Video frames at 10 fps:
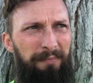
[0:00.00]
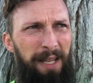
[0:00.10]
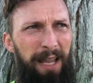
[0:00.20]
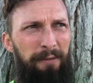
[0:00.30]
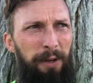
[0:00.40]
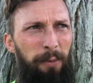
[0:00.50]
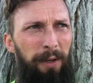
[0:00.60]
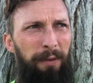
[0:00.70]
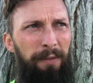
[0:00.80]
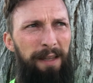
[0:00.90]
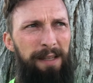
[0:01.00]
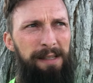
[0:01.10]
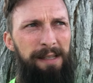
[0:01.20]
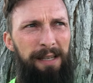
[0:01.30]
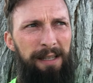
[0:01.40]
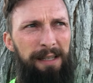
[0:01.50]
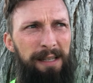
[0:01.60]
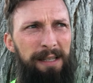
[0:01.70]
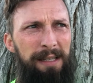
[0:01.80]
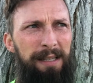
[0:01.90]
every one of these
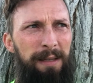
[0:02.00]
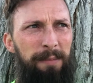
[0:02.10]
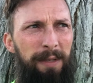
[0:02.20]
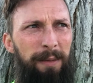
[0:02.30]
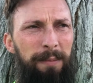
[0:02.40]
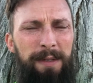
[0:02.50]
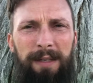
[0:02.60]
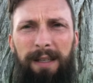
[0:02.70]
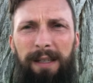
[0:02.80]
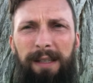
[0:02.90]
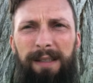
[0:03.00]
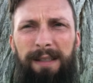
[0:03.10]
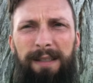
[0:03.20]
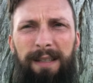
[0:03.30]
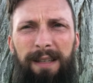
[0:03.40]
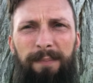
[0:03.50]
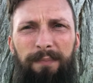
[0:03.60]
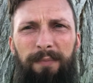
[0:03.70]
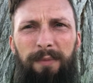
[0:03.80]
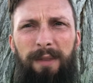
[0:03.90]
symptoms is
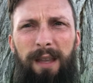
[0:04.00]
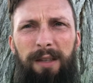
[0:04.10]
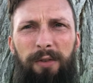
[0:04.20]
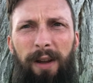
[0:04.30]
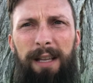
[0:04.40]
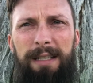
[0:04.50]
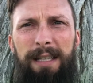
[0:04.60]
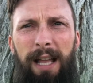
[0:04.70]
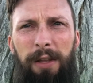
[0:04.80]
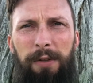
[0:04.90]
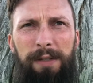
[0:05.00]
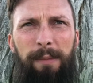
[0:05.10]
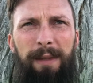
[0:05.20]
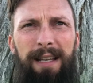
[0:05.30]
trying to tell you something.